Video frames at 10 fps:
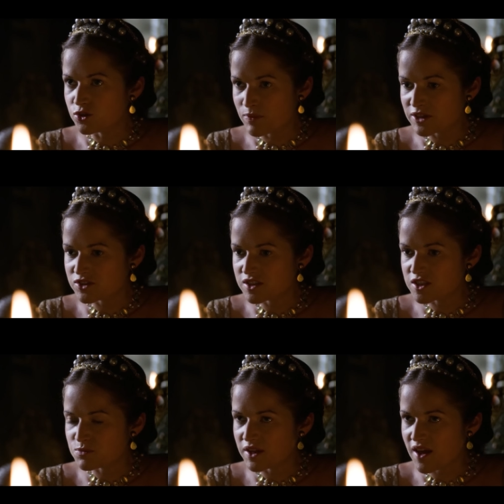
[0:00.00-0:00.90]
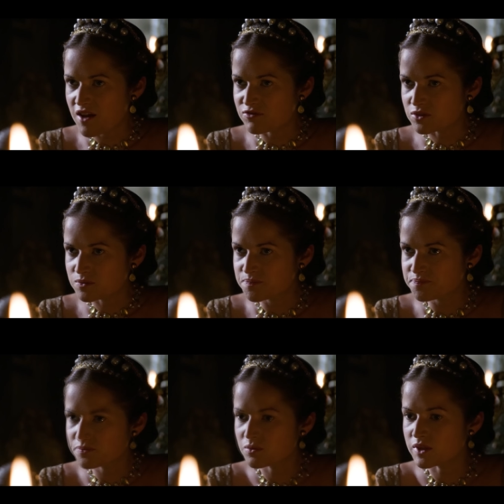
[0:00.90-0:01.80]
your majesty to be careful
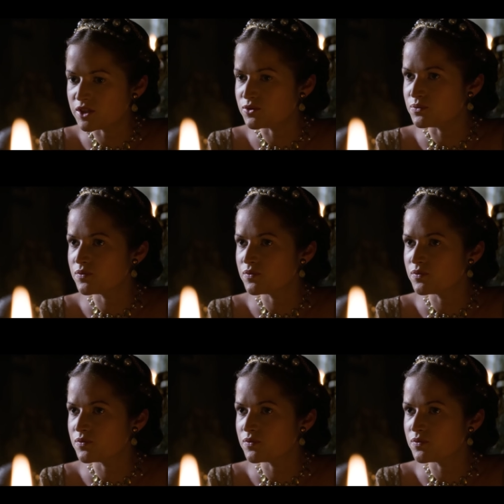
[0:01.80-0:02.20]
when you...